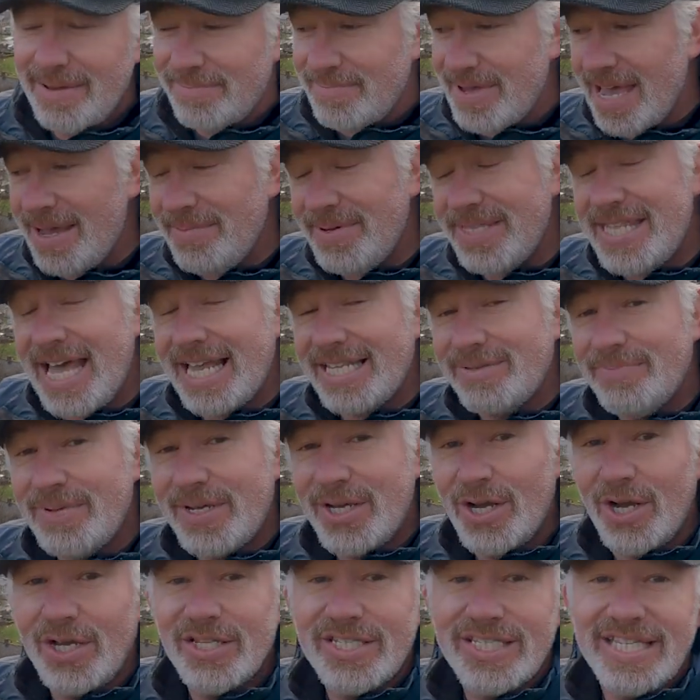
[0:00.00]
Maybe that's
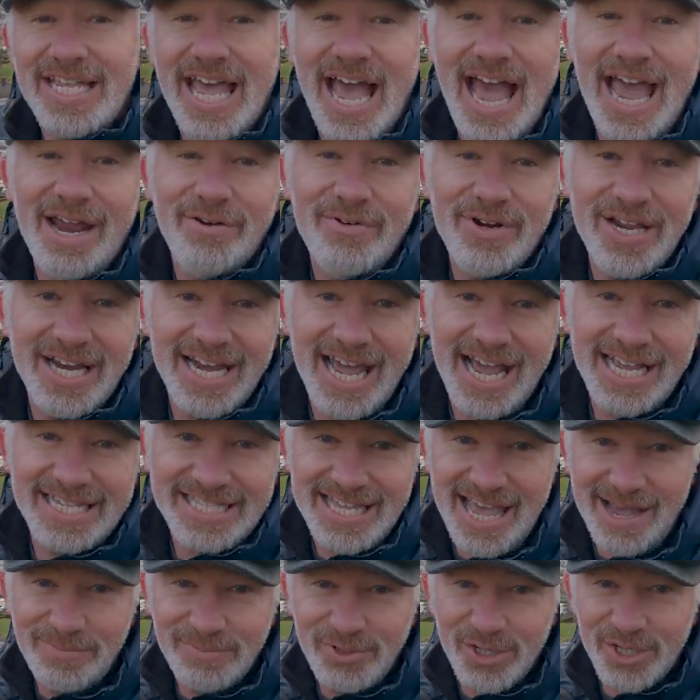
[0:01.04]
because I
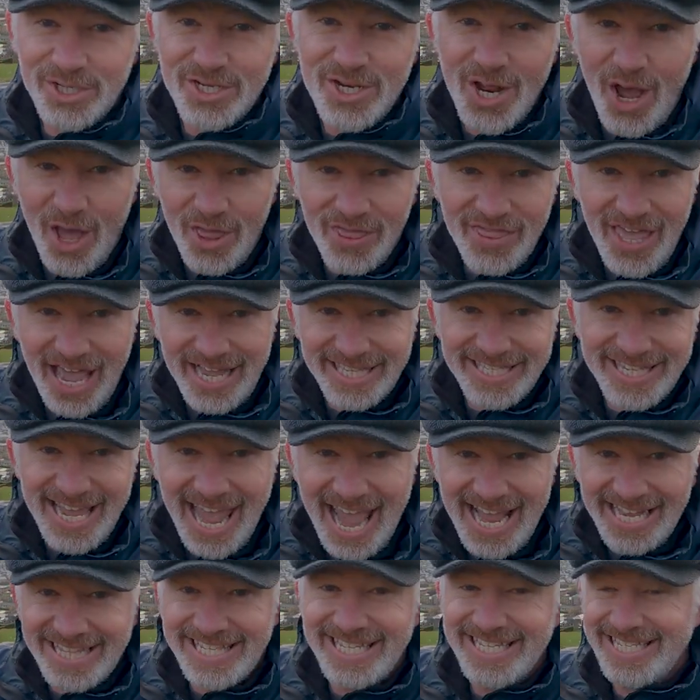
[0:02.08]
realise that I'm just not that
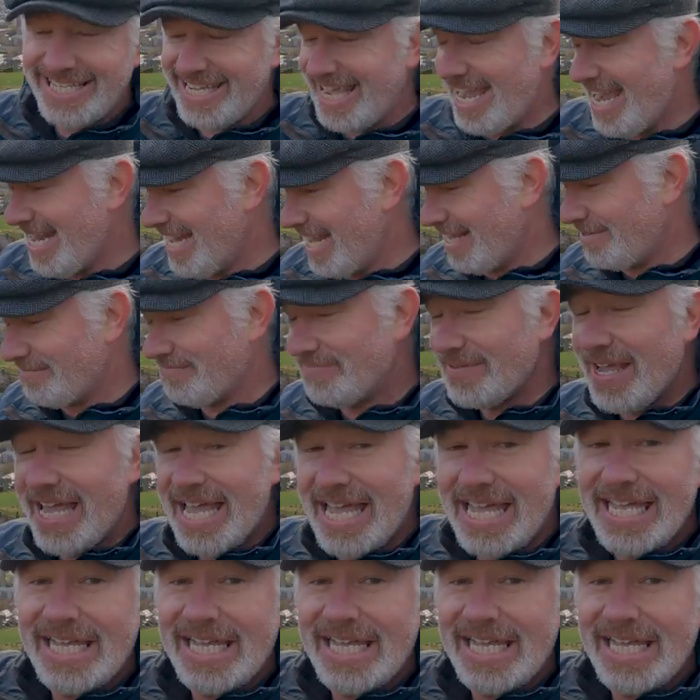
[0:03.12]
entertaining.